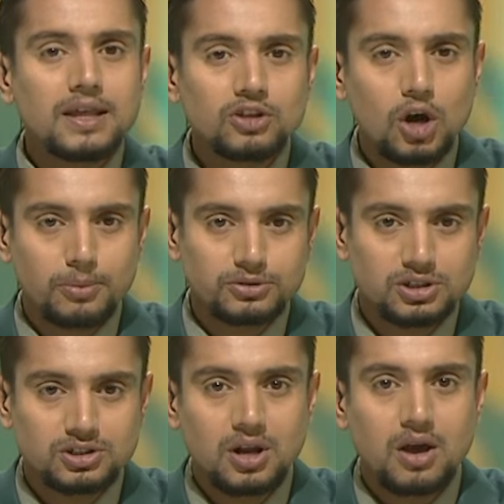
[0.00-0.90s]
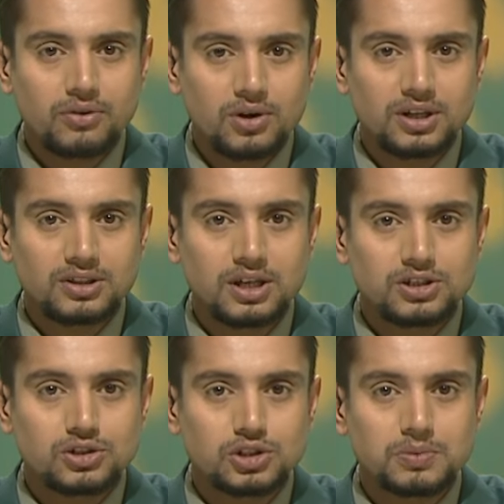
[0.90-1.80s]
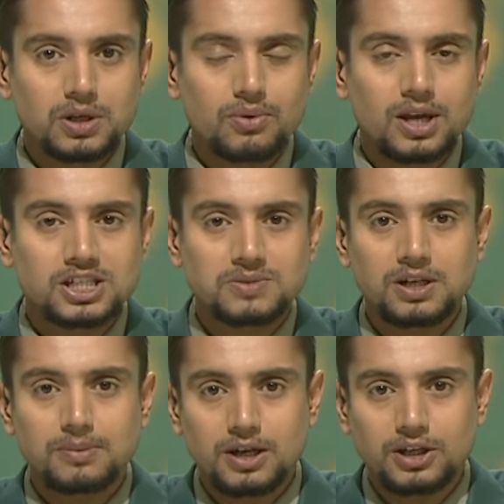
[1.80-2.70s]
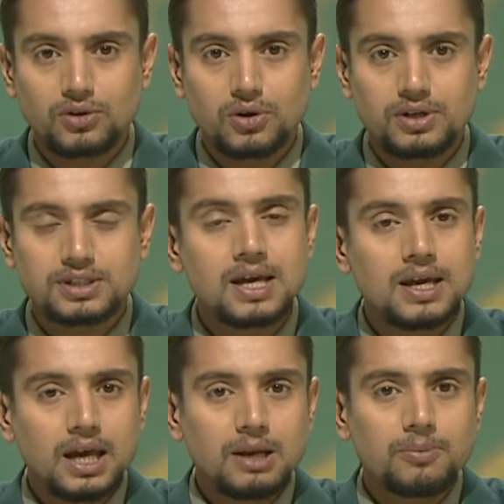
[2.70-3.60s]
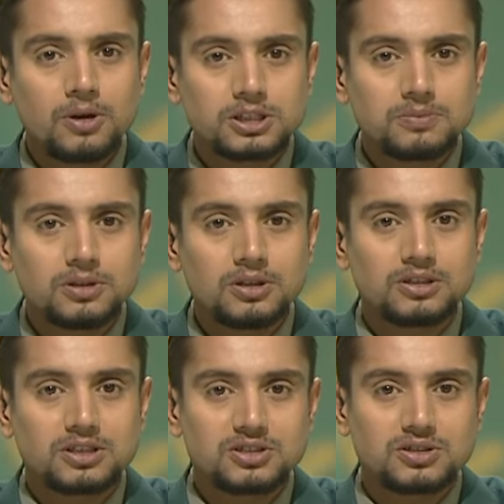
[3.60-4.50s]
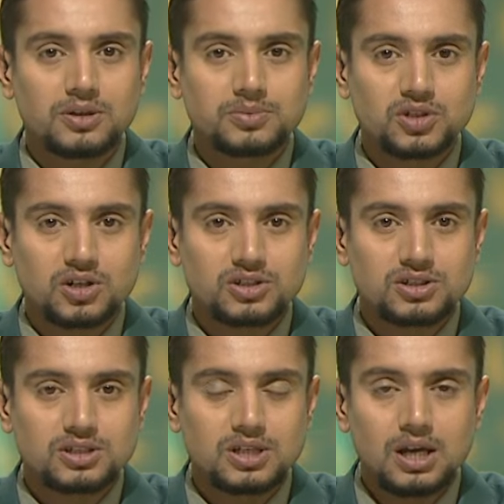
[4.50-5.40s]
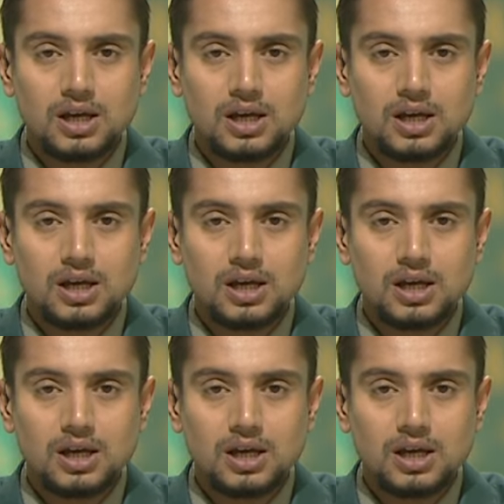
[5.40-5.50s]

and the opposition regarding the issues being raised by Nepali Congress and possible additional obstructions.